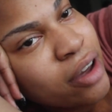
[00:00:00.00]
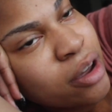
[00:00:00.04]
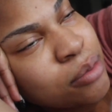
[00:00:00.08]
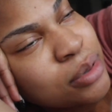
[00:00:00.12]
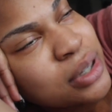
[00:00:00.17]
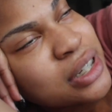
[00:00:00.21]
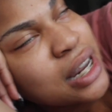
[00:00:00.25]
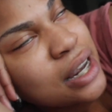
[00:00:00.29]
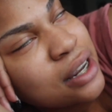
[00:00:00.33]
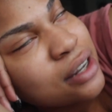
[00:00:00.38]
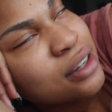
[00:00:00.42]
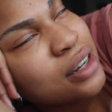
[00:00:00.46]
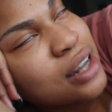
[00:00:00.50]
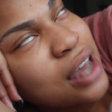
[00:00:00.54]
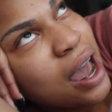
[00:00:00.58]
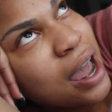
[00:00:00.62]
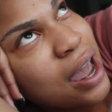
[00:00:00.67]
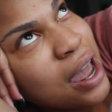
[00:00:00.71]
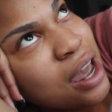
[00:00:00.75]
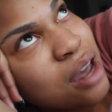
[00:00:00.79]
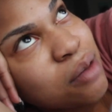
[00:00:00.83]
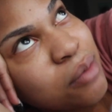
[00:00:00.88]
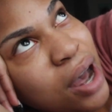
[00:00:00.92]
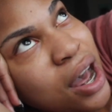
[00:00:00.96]
I mean, technically
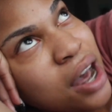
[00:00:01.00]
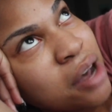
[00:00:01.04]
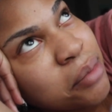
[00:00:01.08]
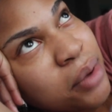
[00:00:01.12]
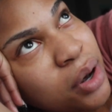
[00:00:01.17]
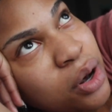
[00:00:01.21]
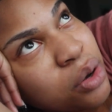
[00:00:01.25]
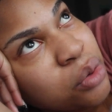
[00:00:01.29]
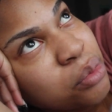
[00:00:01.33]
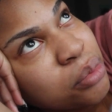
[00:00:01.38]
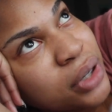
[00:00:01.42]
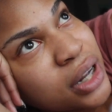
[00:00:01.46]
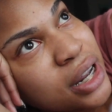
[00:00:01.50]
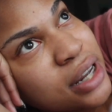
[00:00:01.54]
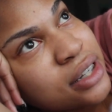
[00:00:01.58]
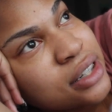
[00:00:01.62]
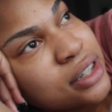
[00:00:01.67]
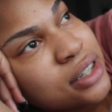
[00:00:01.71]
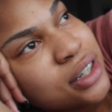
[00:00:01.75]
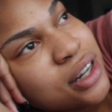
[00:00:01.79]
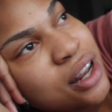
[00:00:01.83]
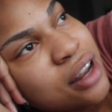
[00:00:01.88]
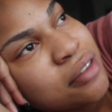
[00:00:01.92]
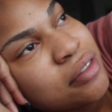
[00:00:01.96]
I am. I have my own place
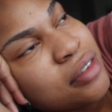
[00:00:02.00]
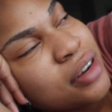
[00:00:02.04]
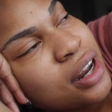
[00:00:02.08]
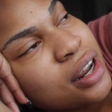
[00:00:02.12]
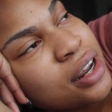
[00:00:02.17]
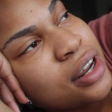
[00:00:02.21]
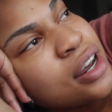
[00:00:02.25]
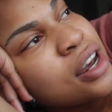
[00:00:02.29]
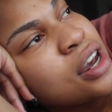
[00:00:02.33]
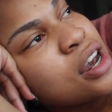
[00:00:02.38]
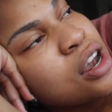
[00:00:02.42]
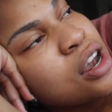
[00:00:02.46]
and stuff, and I